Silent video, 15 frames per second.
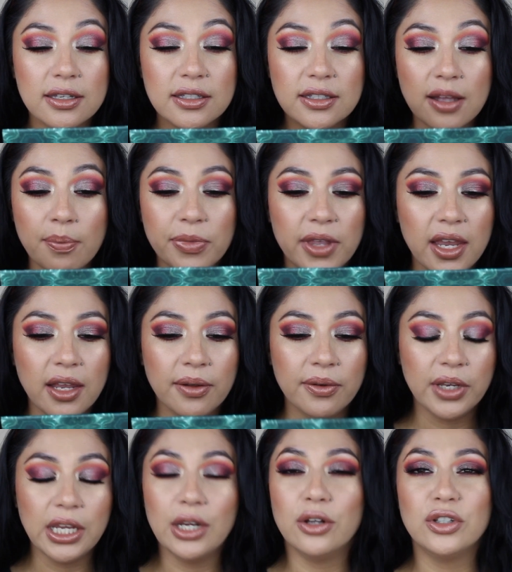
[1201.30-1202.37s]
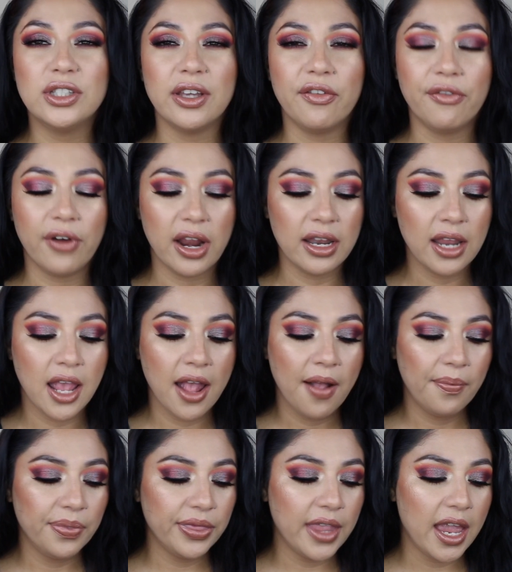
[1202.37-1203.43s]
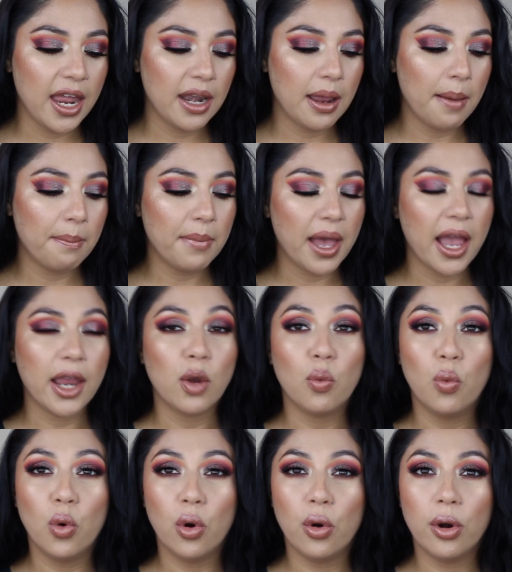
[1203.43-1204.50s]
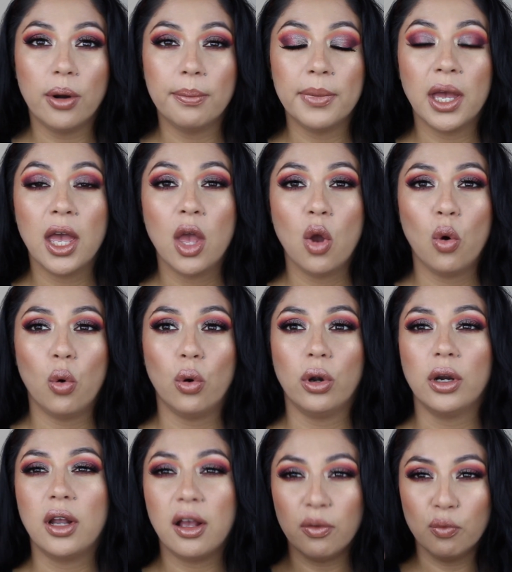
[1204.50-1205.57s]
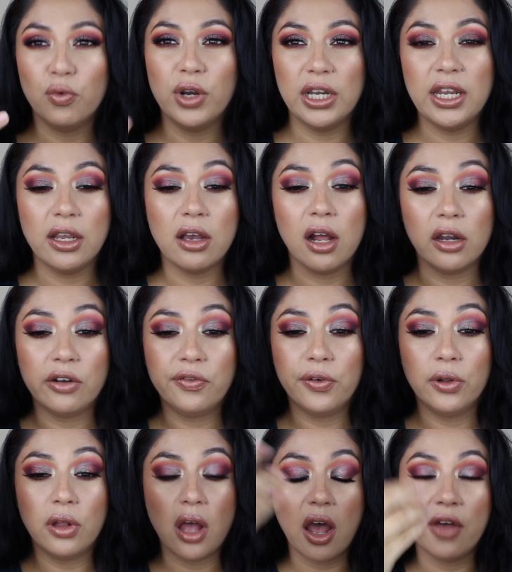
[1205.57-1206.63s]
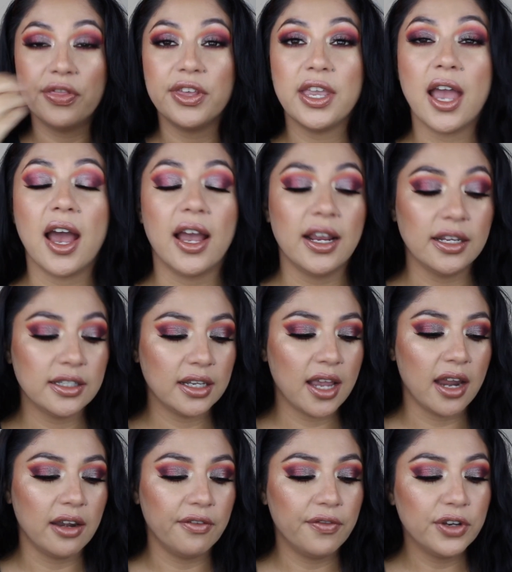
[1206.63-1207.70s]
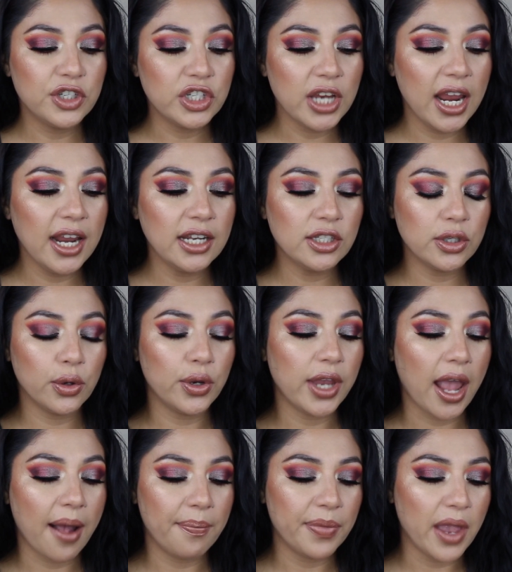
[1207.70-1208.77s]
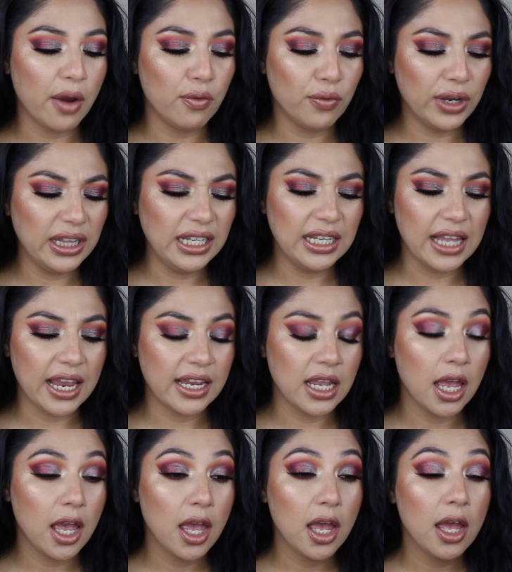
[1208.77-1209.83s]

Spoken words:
and something, you know, different than my warm or really colorful on the eyes kind of shade. So yeah, I really like